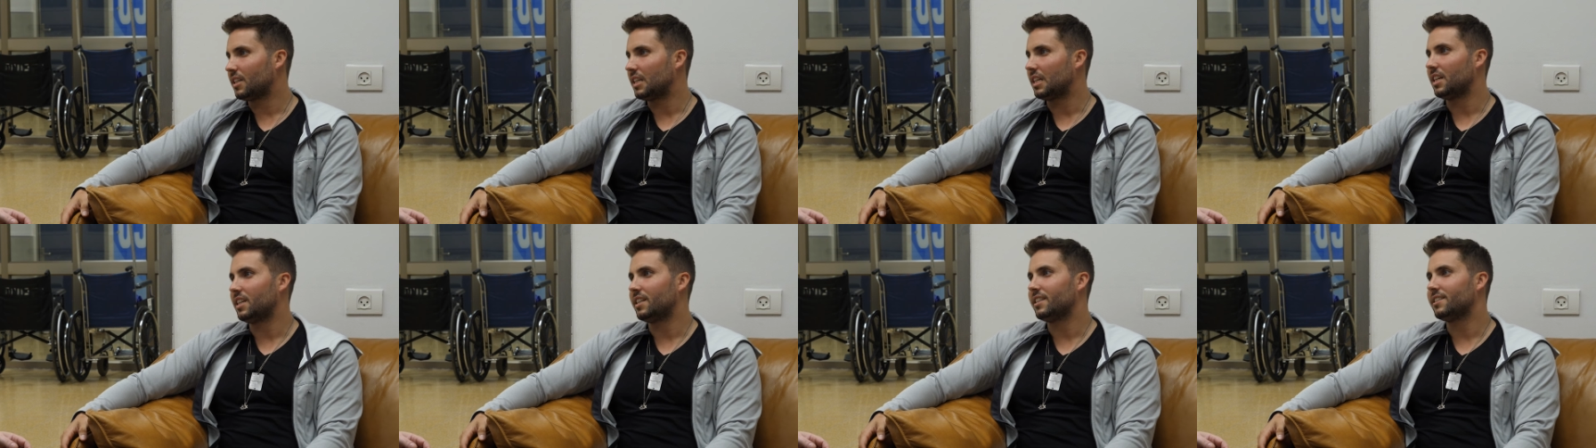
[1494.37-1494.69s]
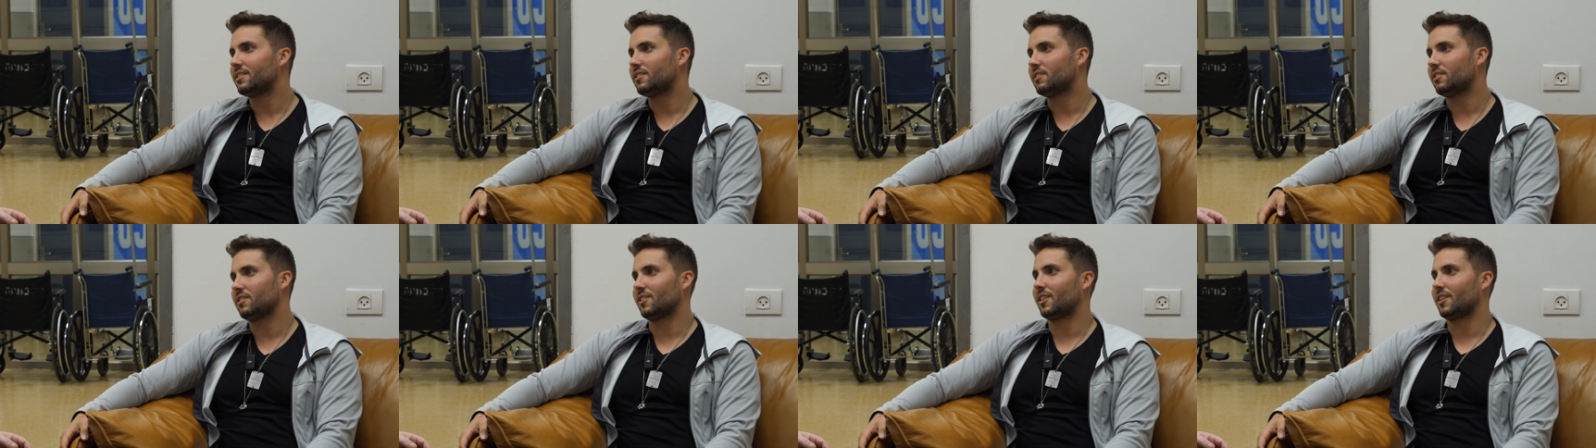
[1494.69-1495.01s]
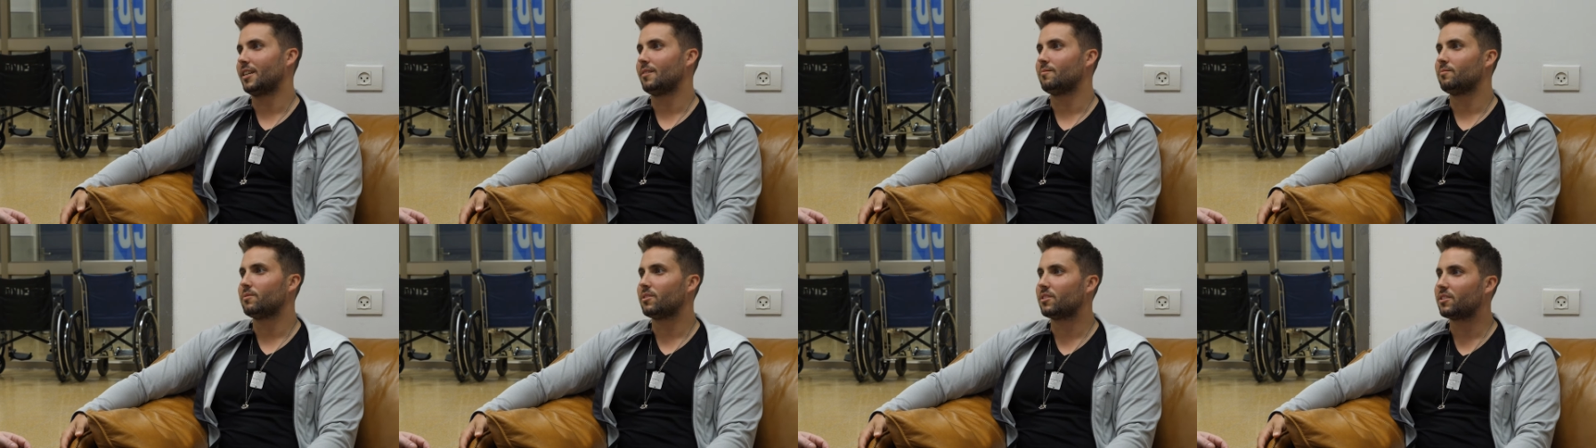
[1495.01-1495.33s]

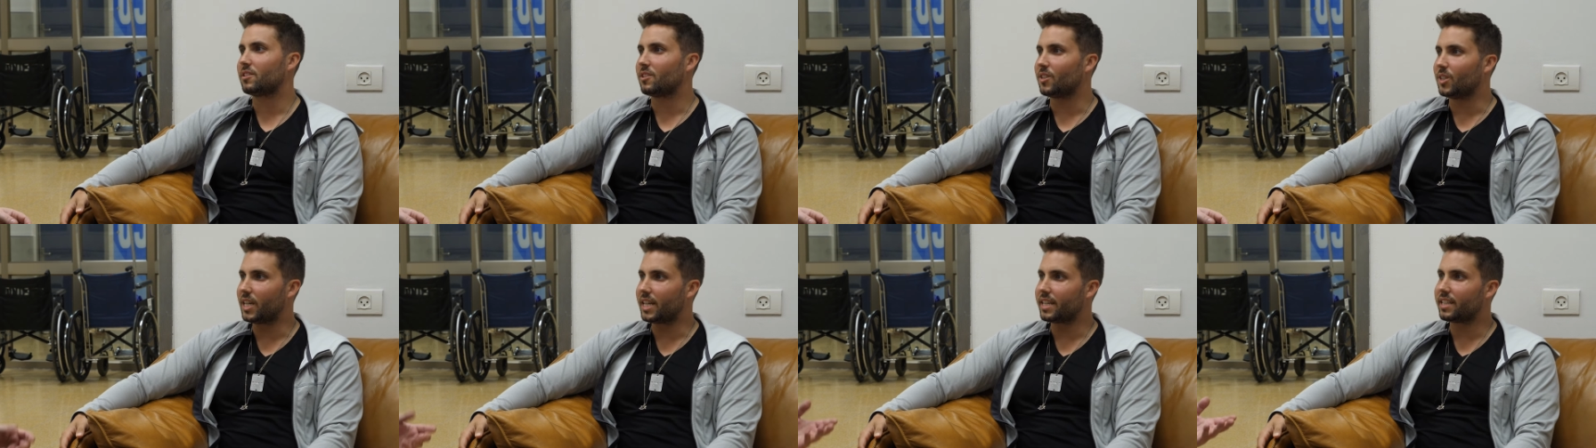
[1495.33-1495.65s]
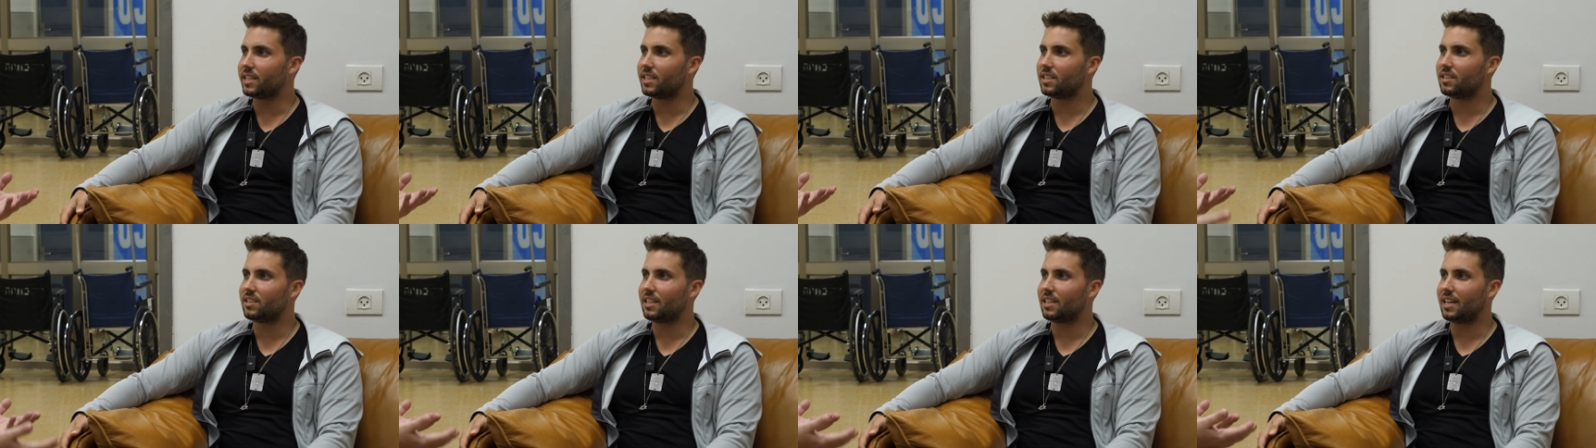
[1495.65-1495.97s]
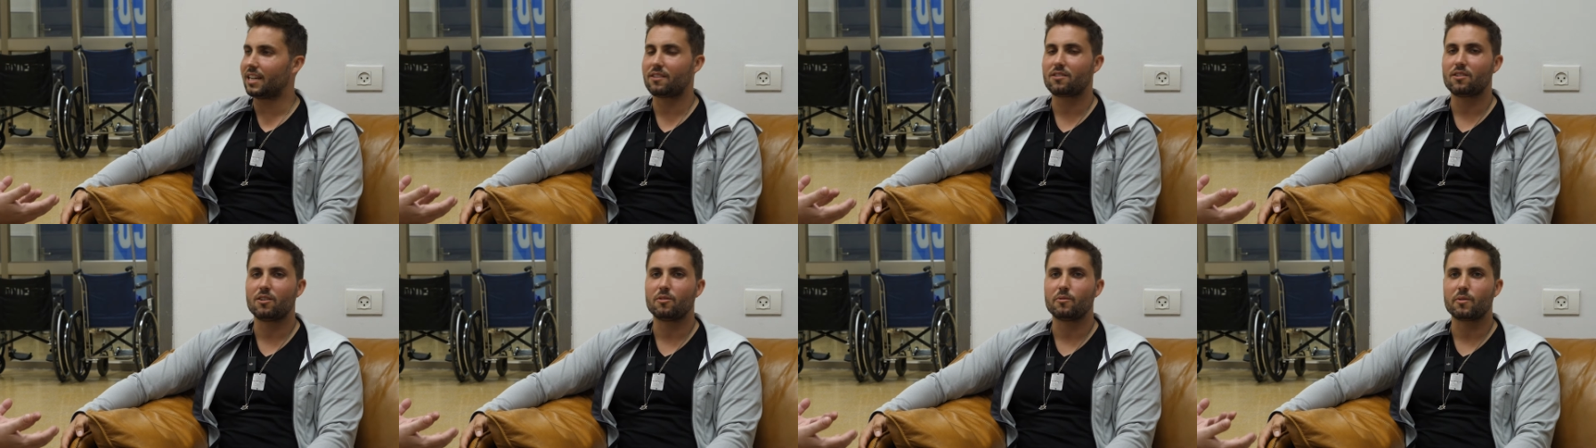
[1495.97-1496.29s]
Instagram, so I, I
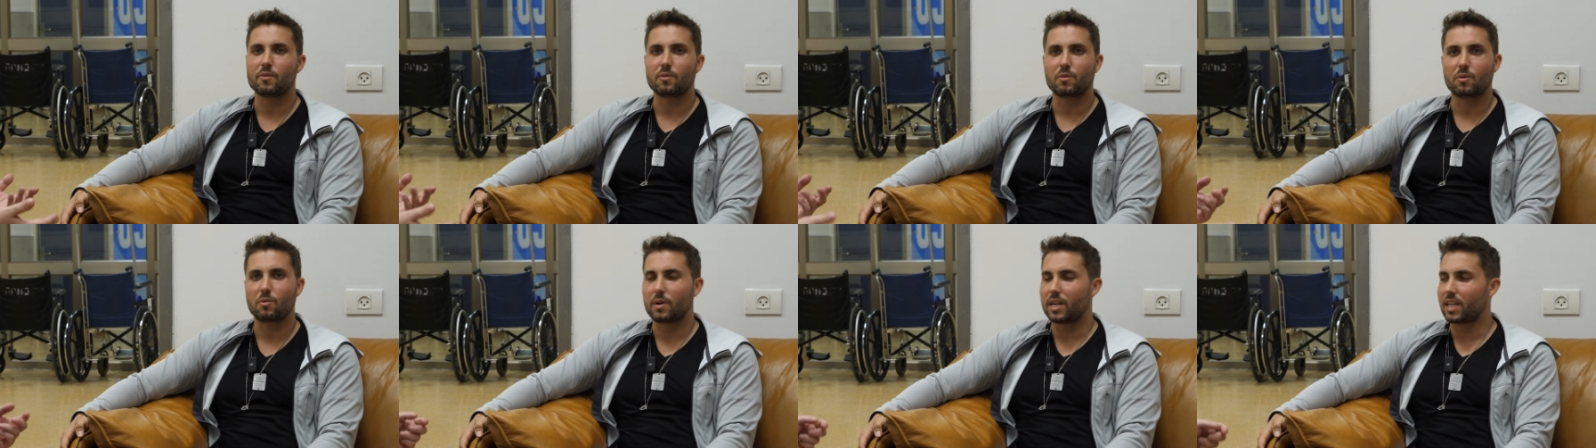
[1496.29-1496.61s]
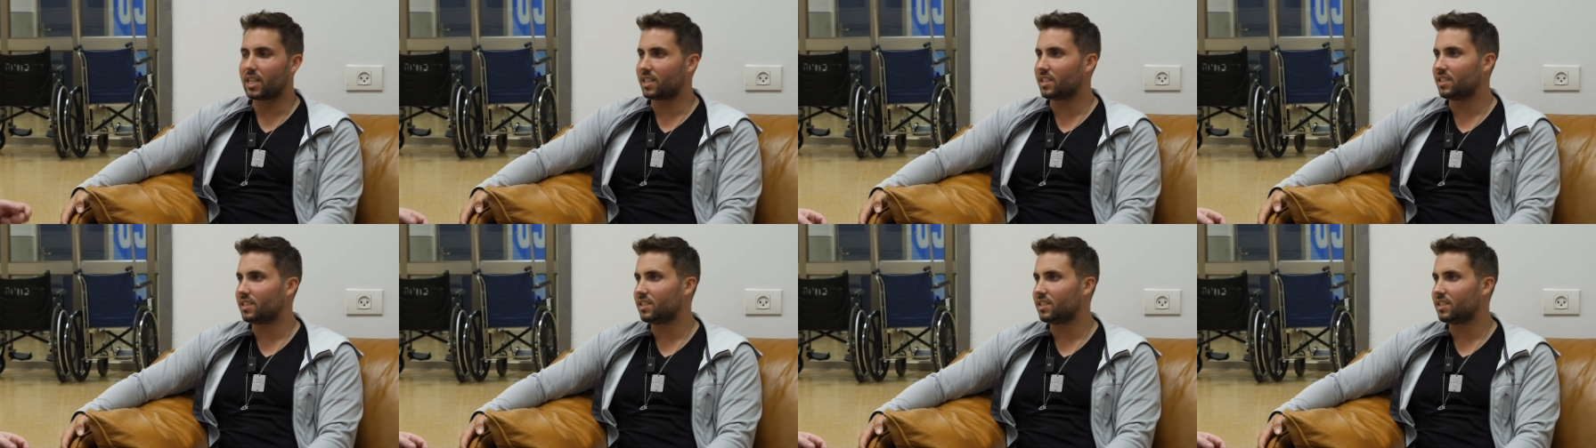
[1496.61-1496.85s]
thought we were winning.